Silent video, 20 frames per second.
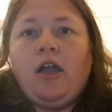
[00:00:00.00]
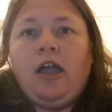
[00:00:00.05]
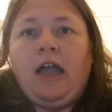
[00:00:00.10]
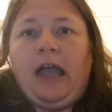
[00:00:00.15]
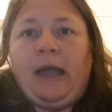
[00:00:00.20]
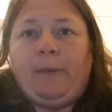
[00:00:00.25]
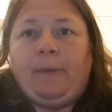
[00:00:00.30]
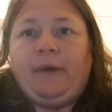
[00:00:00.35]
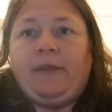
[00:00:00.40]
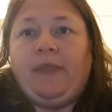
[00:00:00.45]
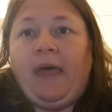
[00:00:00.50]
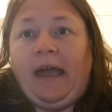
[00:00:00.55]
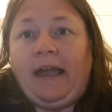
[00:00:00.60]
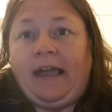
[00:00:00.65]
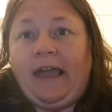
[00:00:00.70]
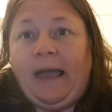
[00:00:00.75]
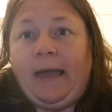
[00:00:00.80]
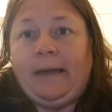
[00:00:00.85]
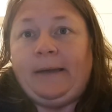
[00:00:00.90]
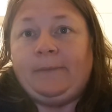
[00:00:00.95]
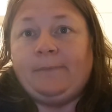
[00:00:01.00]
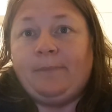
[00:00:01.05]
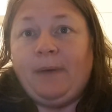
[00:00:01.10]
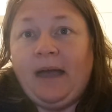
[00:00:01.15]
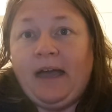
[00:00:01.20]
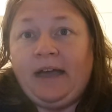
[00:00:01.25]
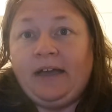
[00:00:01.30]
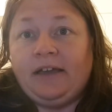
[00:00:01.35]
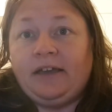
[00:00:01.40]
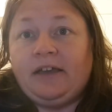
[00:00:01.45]
And when they came
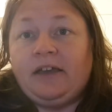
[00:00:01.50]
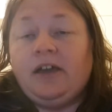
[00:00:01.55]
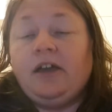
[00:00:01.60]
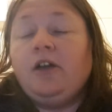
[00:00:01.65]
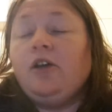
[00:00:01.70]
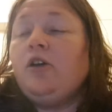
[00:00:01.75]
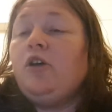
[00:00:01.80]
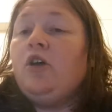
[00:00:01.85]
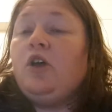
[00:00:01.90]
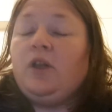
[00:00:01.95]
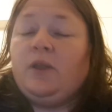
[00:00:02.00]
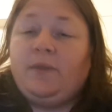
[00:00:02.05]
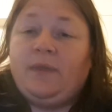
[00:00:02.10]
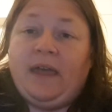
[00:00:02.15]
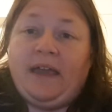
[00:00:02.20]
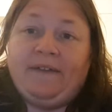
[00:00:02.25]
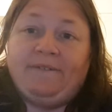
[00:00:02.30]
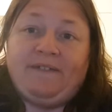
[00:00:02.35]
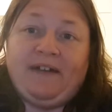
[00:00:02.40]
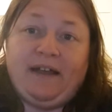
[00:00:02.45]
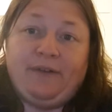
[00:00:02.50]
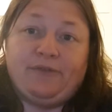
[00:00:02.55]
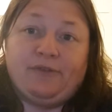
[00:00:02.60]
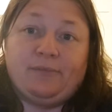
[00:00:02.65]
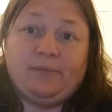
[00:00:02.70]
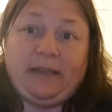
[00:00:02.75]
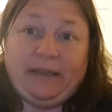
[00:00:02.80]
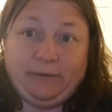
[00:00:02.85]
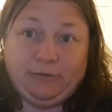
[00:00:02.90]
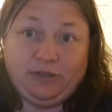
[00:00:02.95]
back, they found
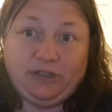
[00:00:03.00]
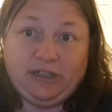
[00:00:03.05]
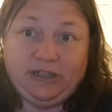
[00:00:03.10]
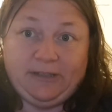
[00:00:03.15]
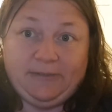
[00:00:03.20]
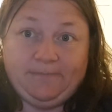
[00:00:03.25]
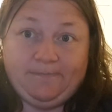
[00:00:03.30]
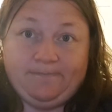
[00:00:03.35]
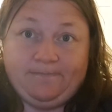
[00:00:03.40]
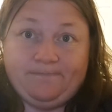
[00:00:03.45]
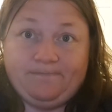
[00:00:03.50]
them guilty.